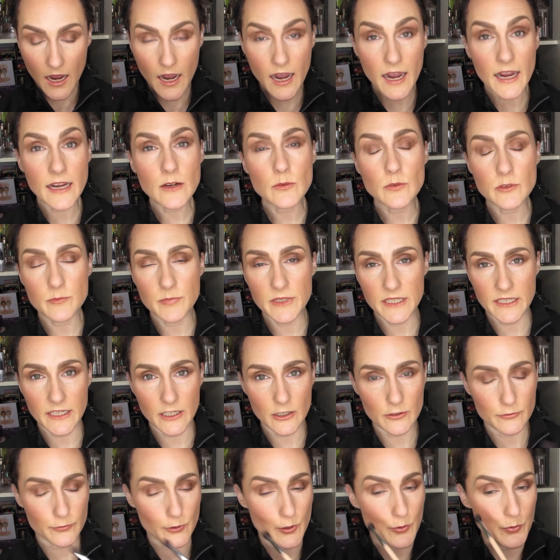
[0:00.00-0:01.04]
I would be
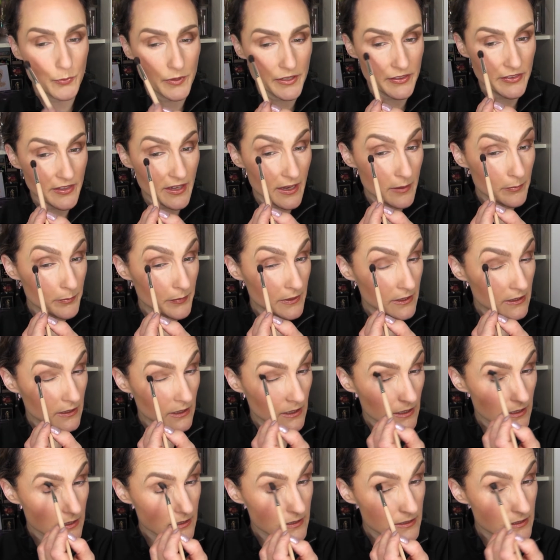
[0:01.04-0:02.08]
careful with that,
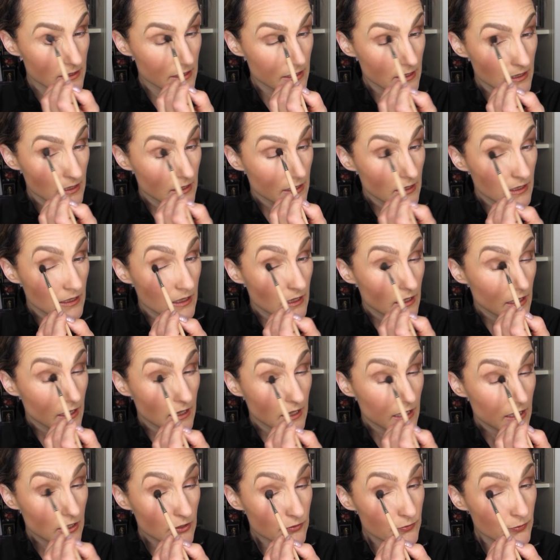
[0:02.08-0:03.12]
because
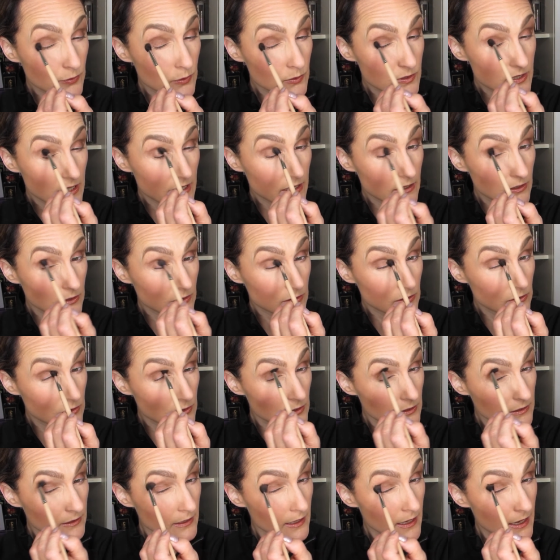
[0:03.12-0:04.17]
if you take a
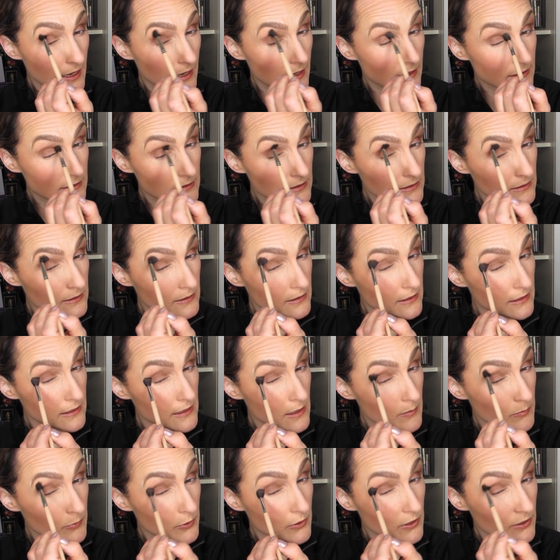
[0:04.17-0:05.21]
look at the
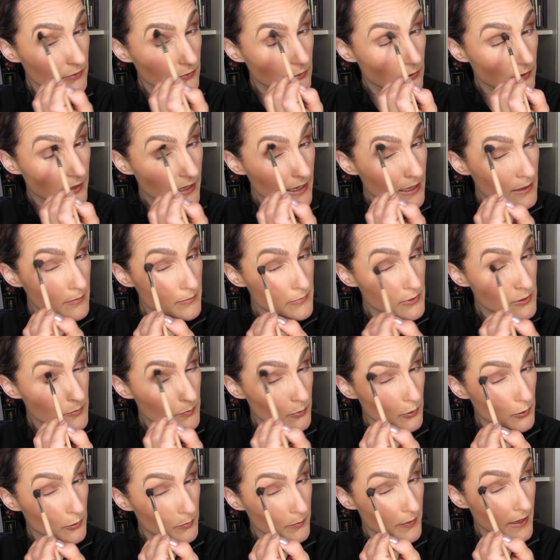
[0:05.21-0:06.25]
number of grams
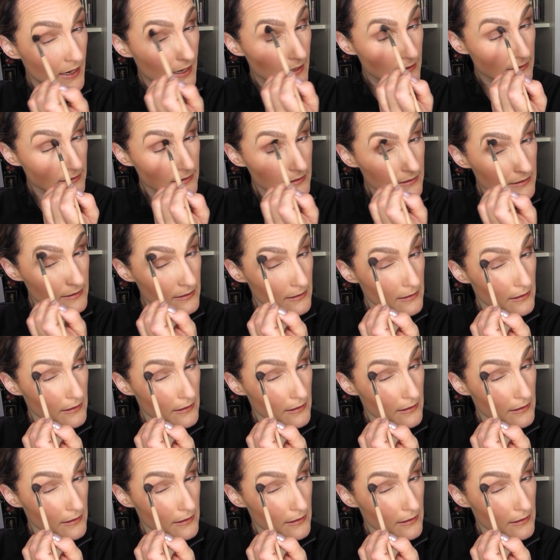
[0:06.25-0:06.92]
per palette,